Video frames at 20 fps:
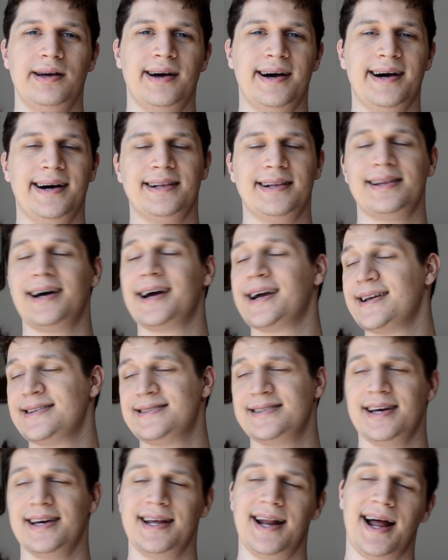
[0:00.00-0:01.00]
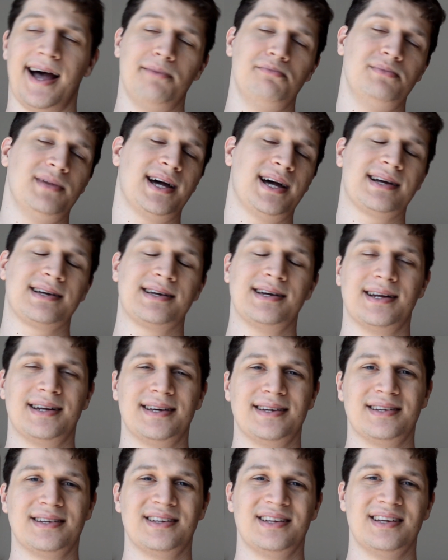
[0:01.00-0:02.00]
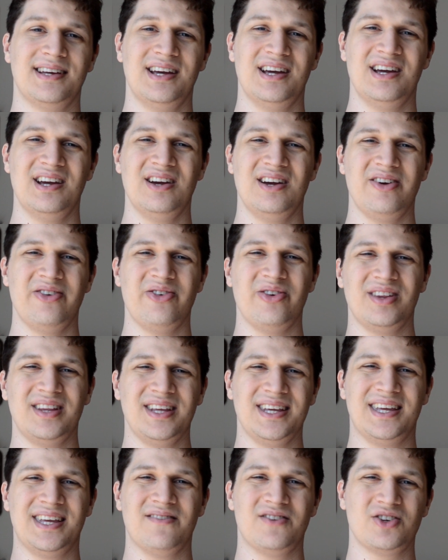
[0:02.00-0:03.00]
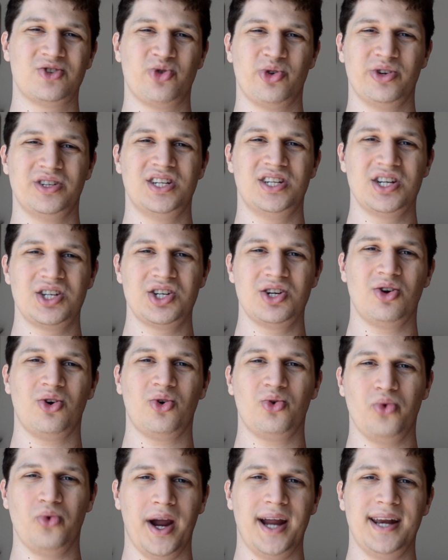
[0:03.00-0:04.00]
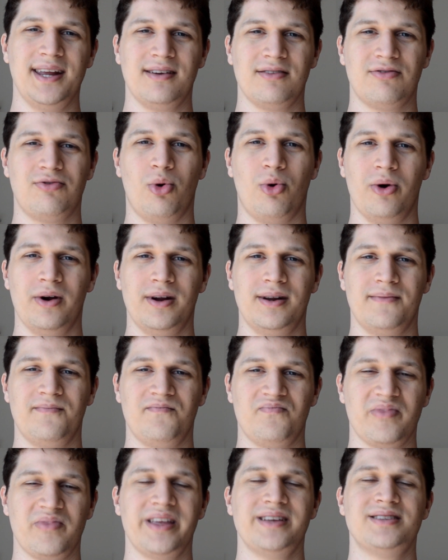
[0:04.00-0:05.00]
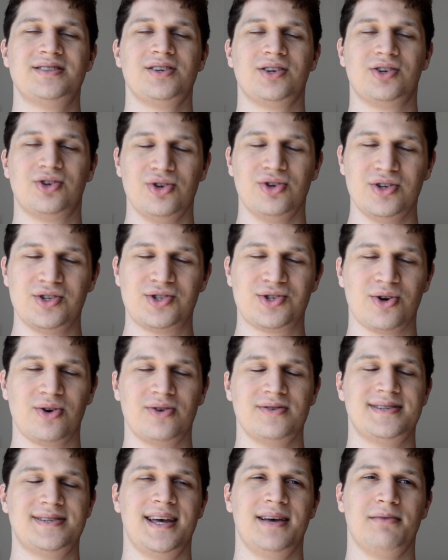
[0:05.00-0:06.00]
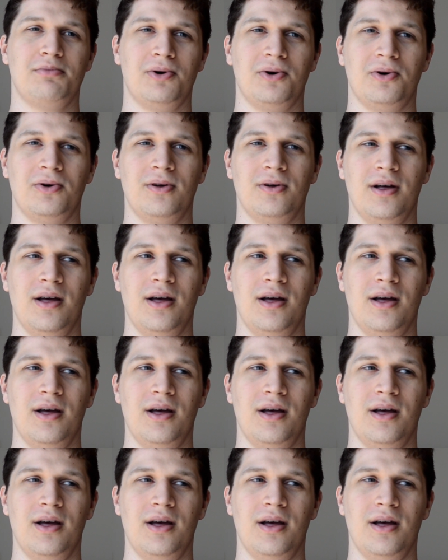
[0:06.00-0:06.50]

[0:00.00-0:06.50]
Like I said, I'm not gonna really give a traditional rating for it. it's a good turntable.